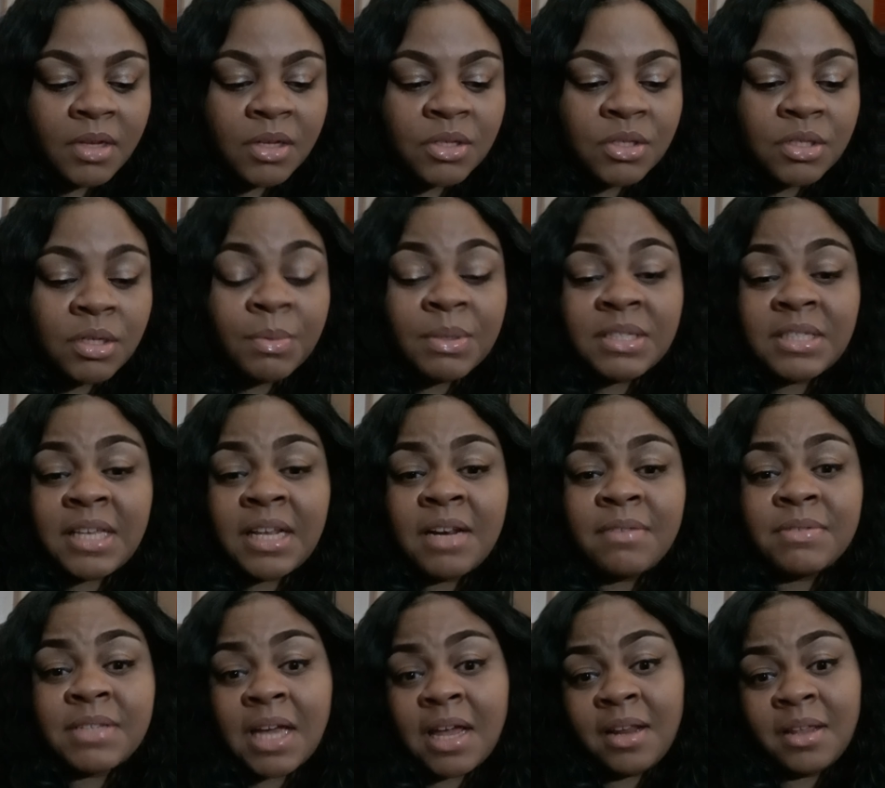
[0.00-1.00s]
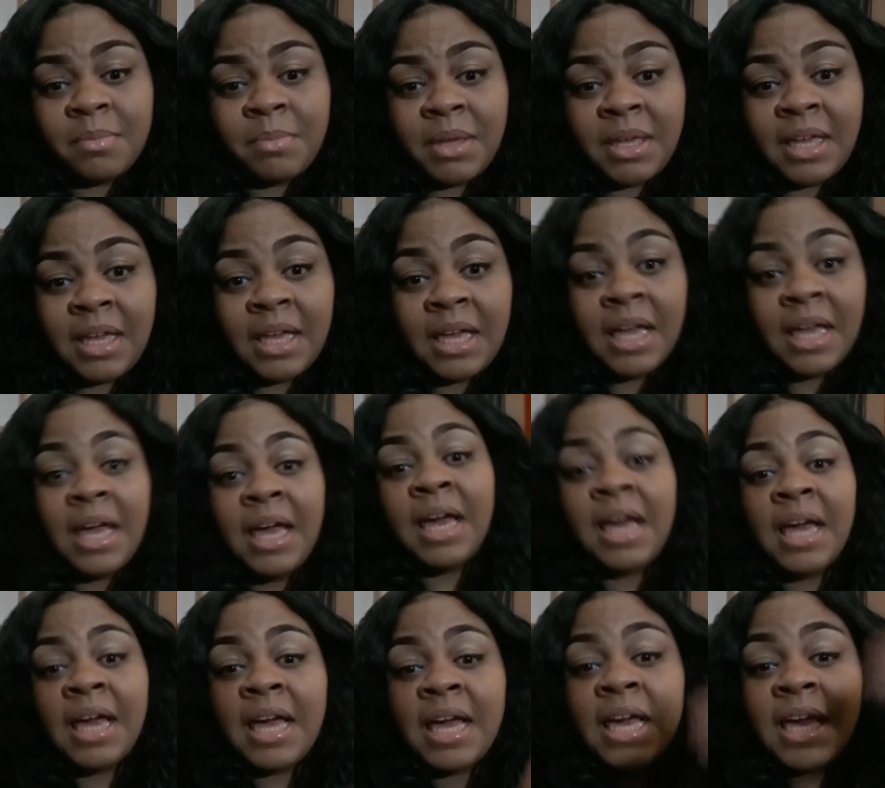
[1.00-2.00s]
So instead of telling me
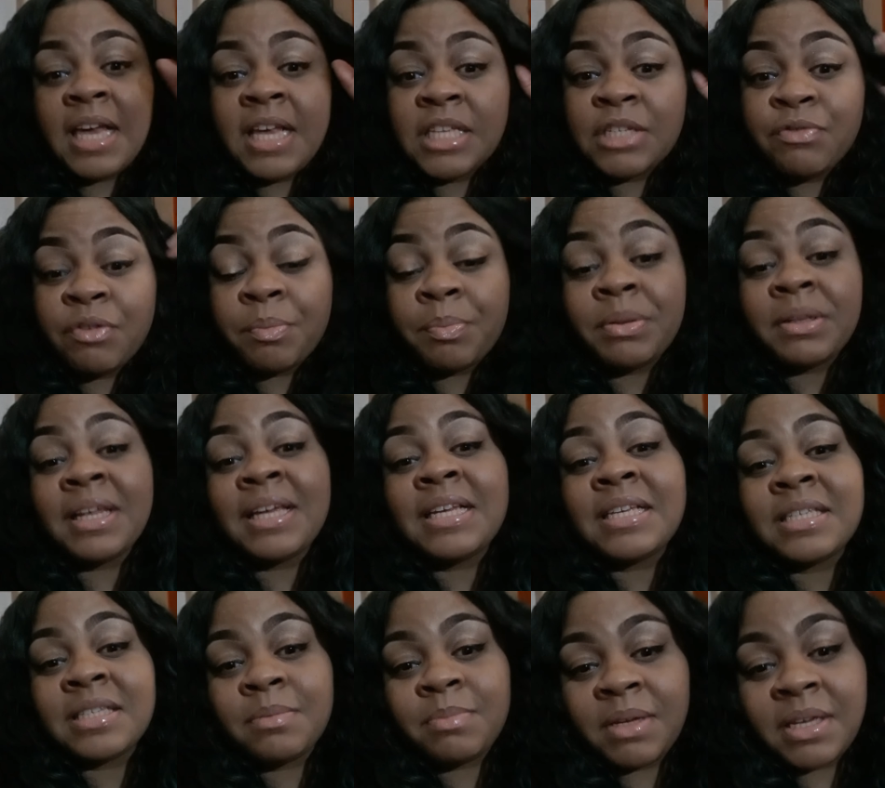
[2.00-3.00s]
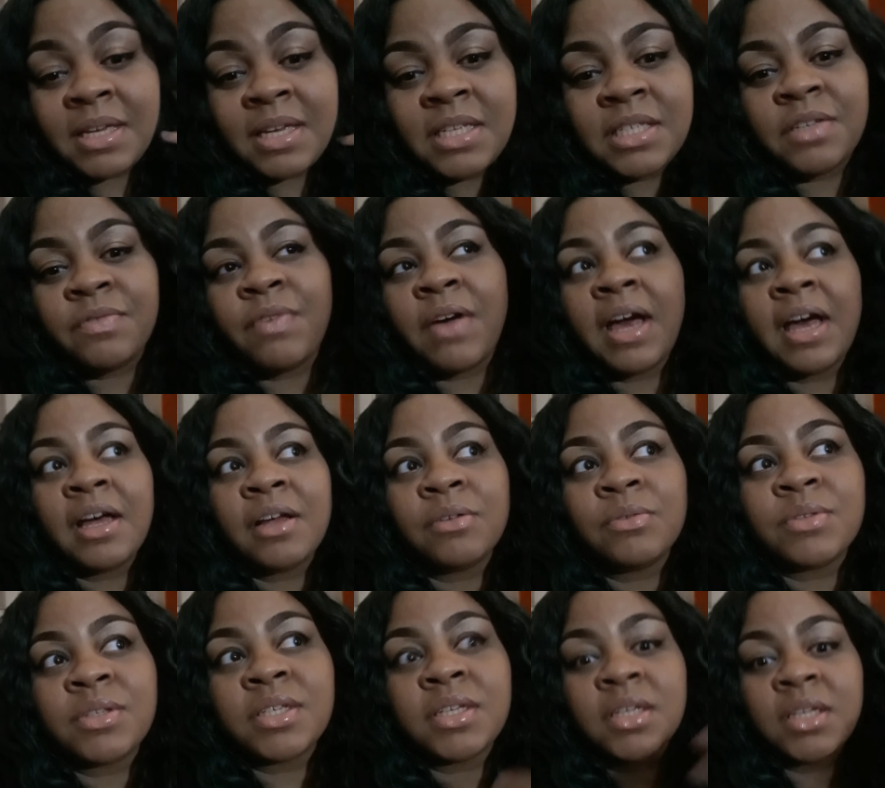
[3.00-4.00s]
he's replaced me, he's
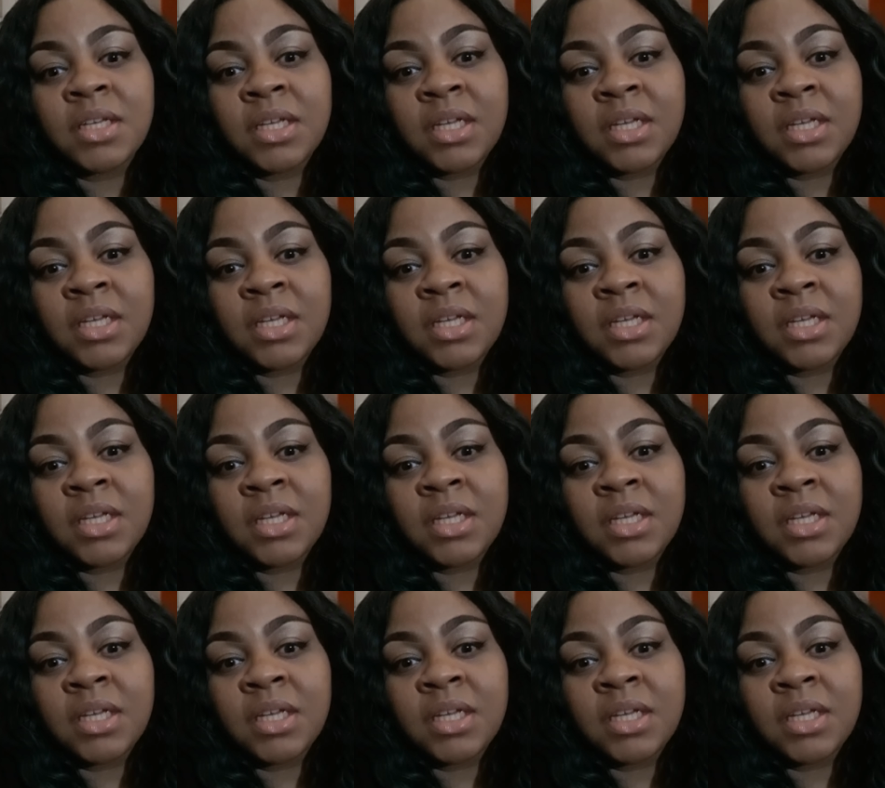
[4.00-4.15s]
found